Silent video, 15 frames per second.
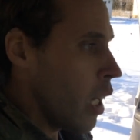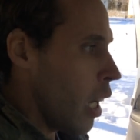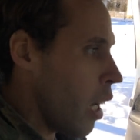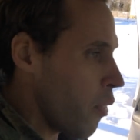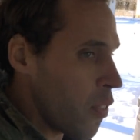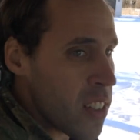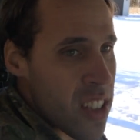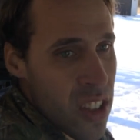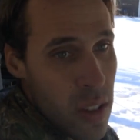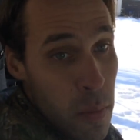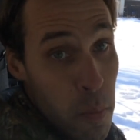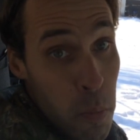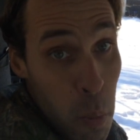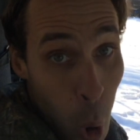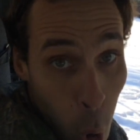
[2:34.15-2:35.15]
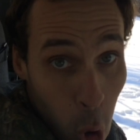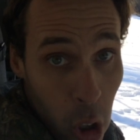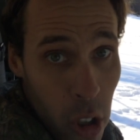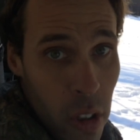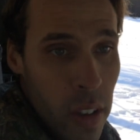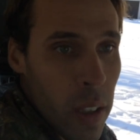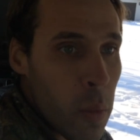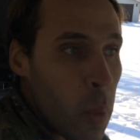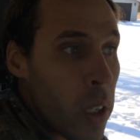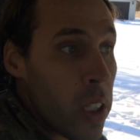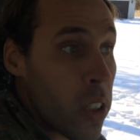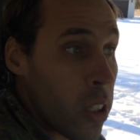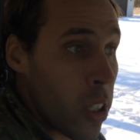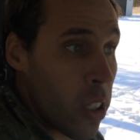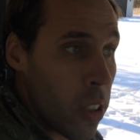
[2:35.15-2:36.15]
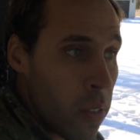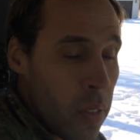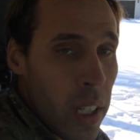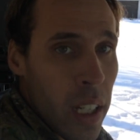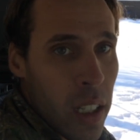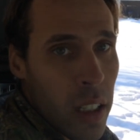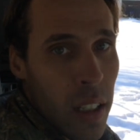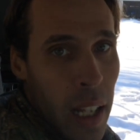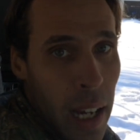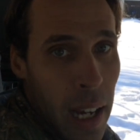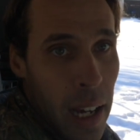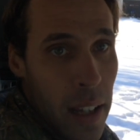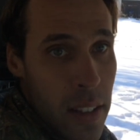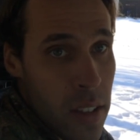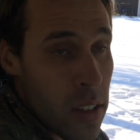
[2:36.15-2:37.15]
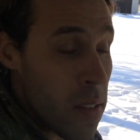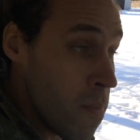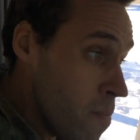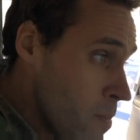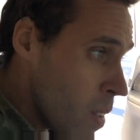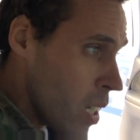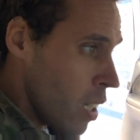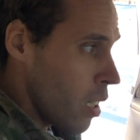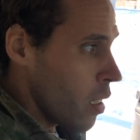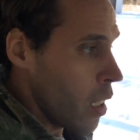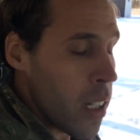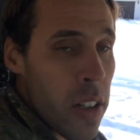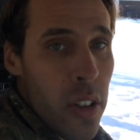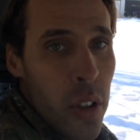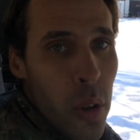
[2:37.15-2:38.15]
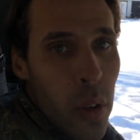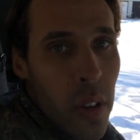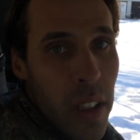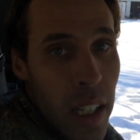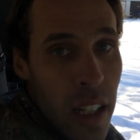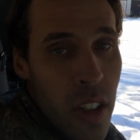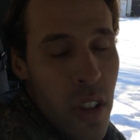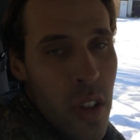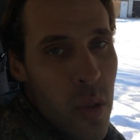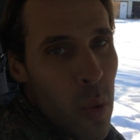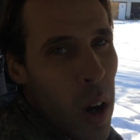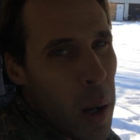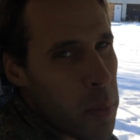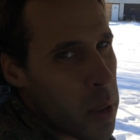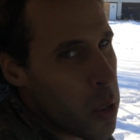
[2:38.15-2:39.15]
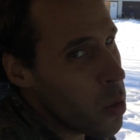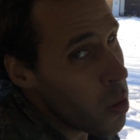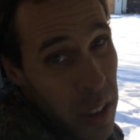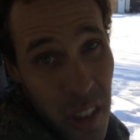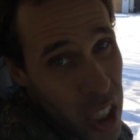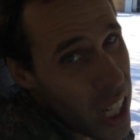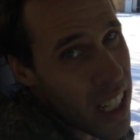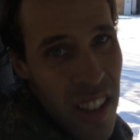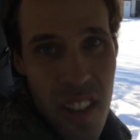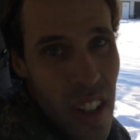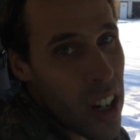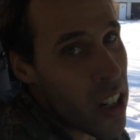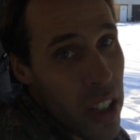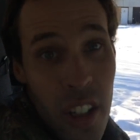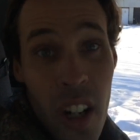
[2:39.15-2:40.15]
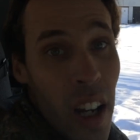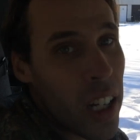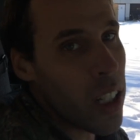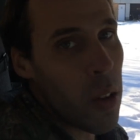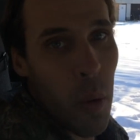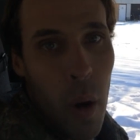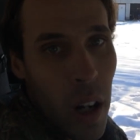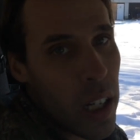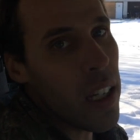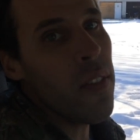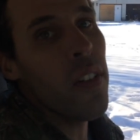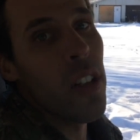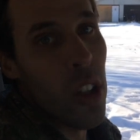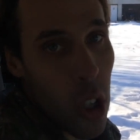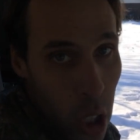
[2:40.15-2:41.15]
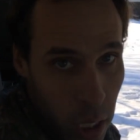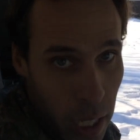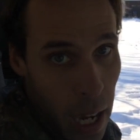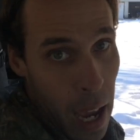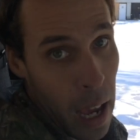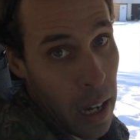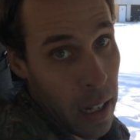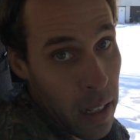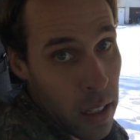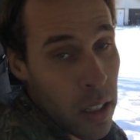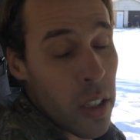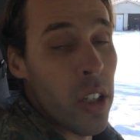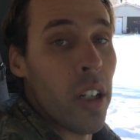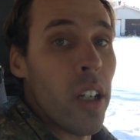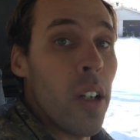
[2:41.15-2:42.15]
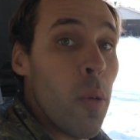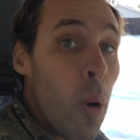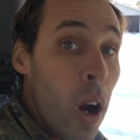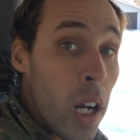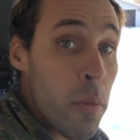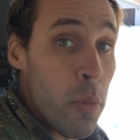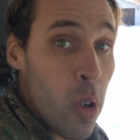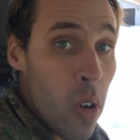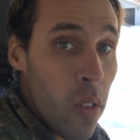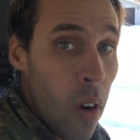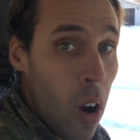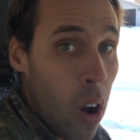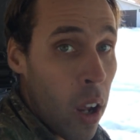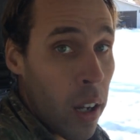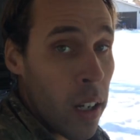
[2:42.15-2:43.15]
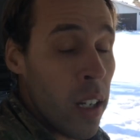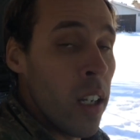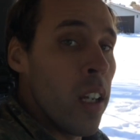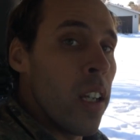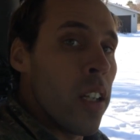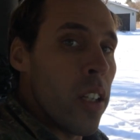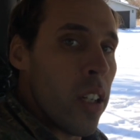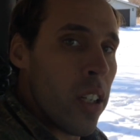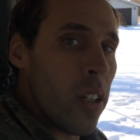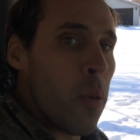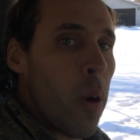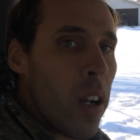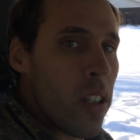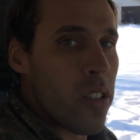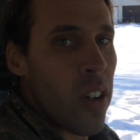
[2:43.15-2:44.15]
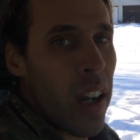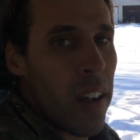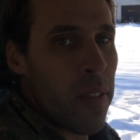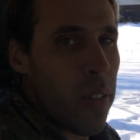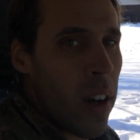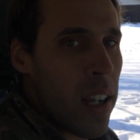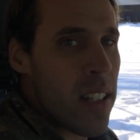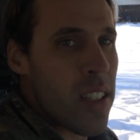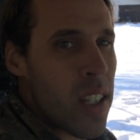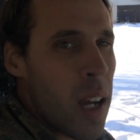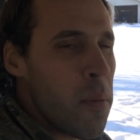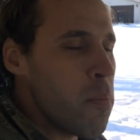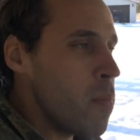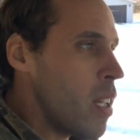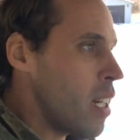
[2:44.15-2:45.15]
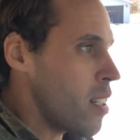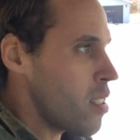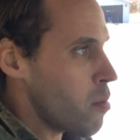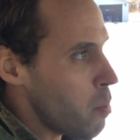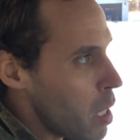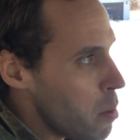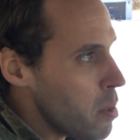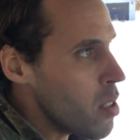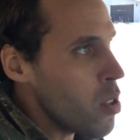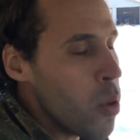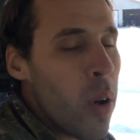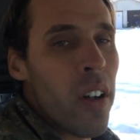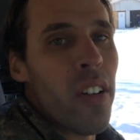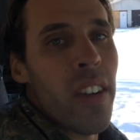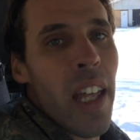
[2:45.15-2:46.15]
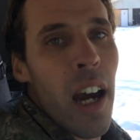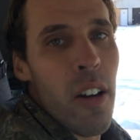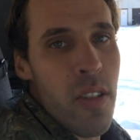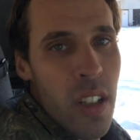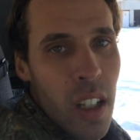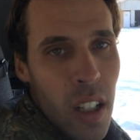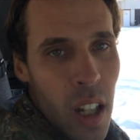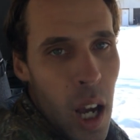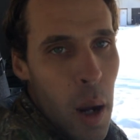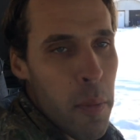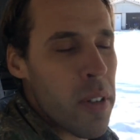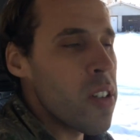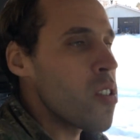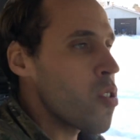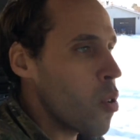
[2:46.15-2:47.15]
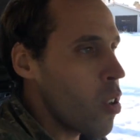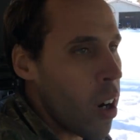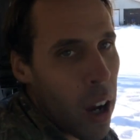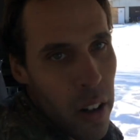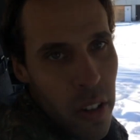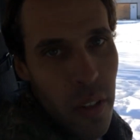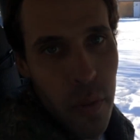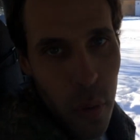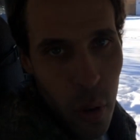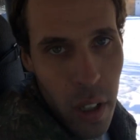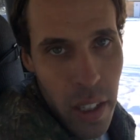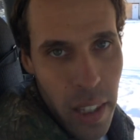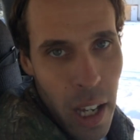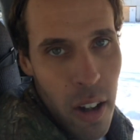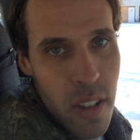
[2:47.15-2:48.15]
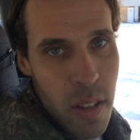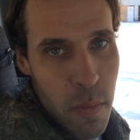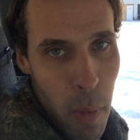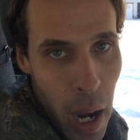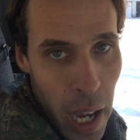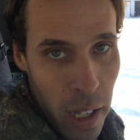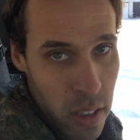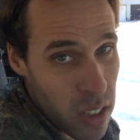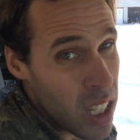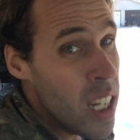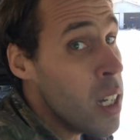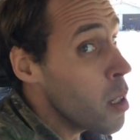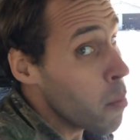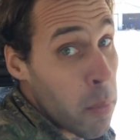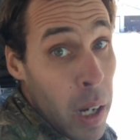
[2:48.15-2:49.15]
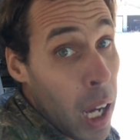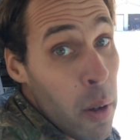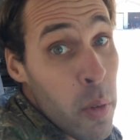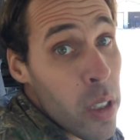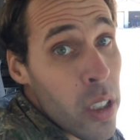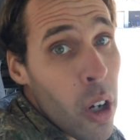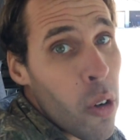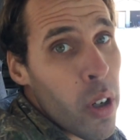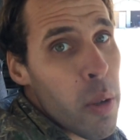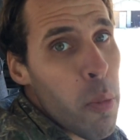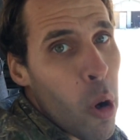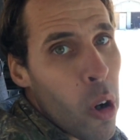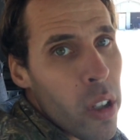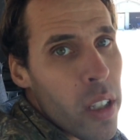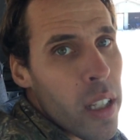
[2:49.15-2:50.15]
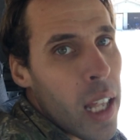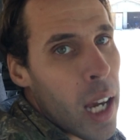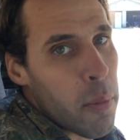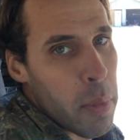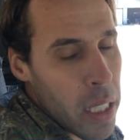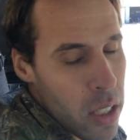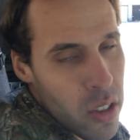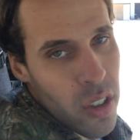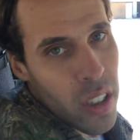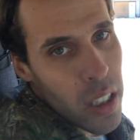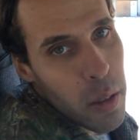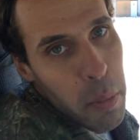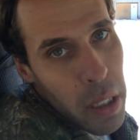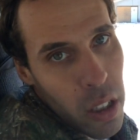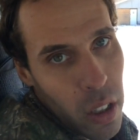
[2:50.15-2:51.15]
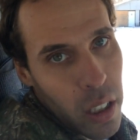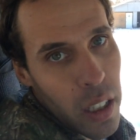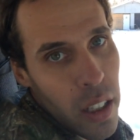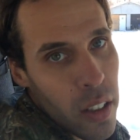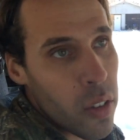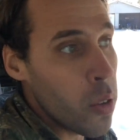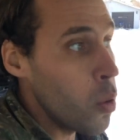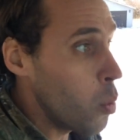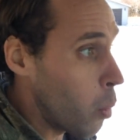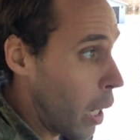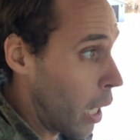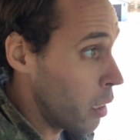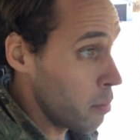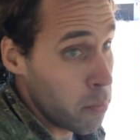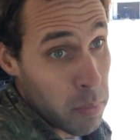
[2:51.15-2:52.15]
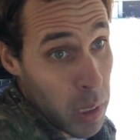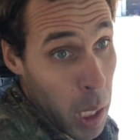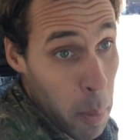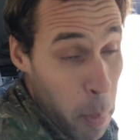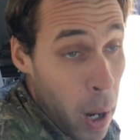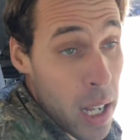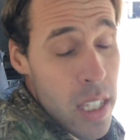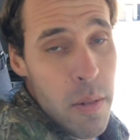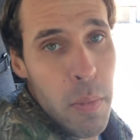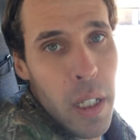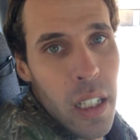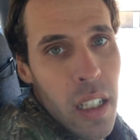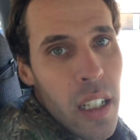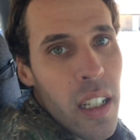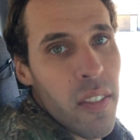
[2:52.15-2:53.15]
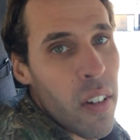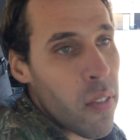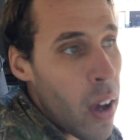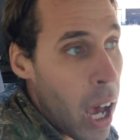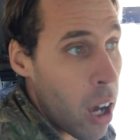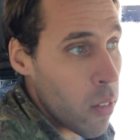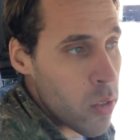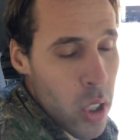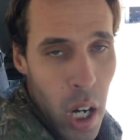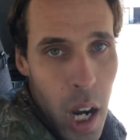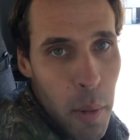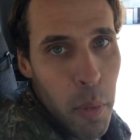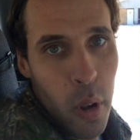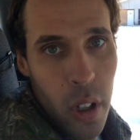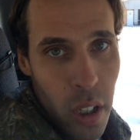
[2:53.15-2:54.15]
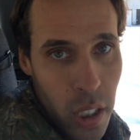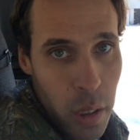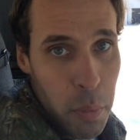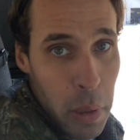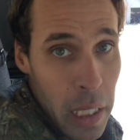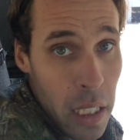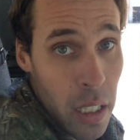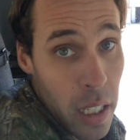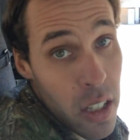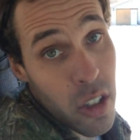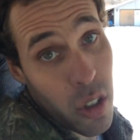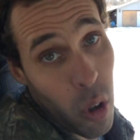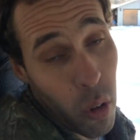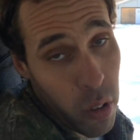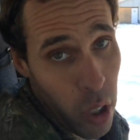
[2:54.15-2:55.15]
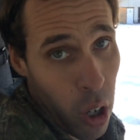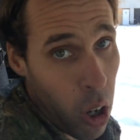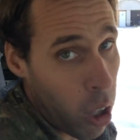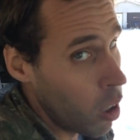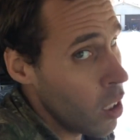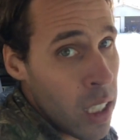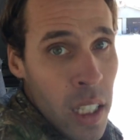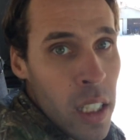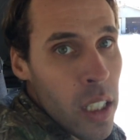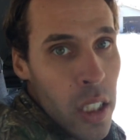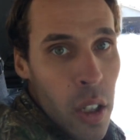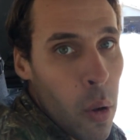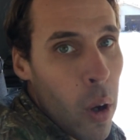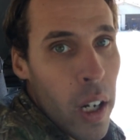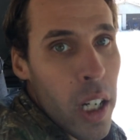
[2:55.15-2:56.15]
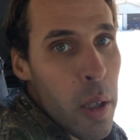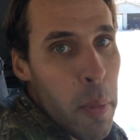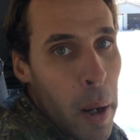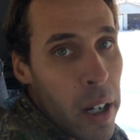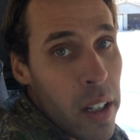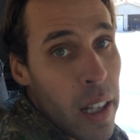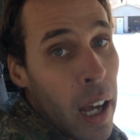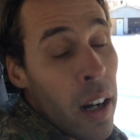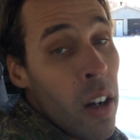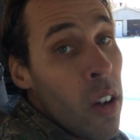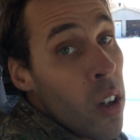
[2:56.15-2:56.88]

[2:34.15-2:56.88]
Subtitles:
If it's more than what your current vehicle has, that you're doing the engine swap to, chances are you're not going to want to even look at it. You're going to want to move on. You're going to want to try and find something that's maybe 200,000 kilometers or 140,000 miles. But I wouldn't go any more than that because you're going to be looking into, well, a possibility of a valve job or a complete engine overhaul. You don't want any part of that.